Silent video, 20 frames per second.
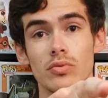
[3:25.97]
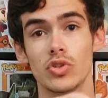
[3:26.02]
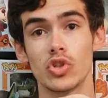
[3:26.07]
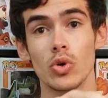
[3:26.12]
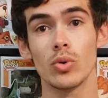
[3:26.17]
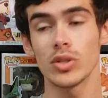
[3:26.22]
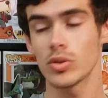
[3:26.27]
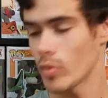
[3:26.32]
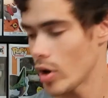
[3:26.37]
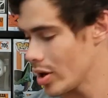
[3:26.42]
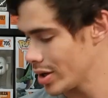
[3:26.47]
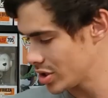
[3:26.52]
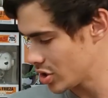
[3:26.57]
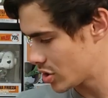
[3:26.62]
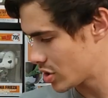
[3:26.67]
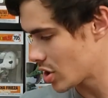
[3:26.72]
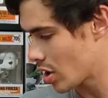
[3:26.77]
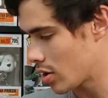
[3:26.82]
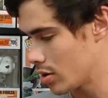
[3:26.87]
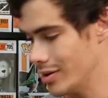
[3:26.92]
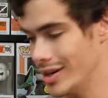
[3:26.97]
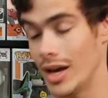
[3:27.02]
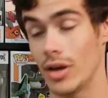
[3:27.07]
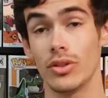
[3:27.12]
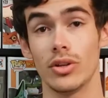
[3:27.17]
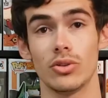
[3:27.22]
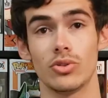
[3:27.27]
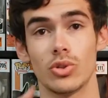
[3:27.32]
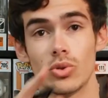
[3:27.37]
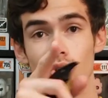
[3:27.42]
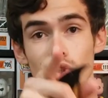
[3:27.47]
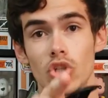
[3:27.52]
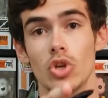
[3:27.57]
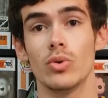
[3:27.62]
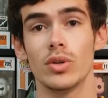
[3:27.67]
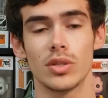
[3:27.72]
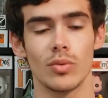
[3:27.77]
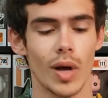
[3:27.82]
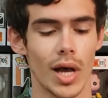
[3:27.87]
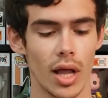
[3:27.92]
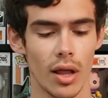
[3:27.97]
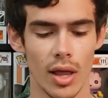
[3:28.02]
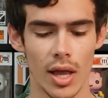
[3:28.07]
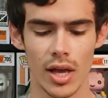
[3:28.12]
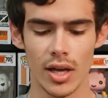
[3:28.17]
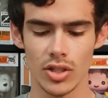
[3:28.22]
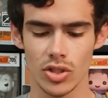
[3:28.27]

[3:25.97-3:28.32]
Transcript: Sue as well. I just saw her down there. So Sue as well.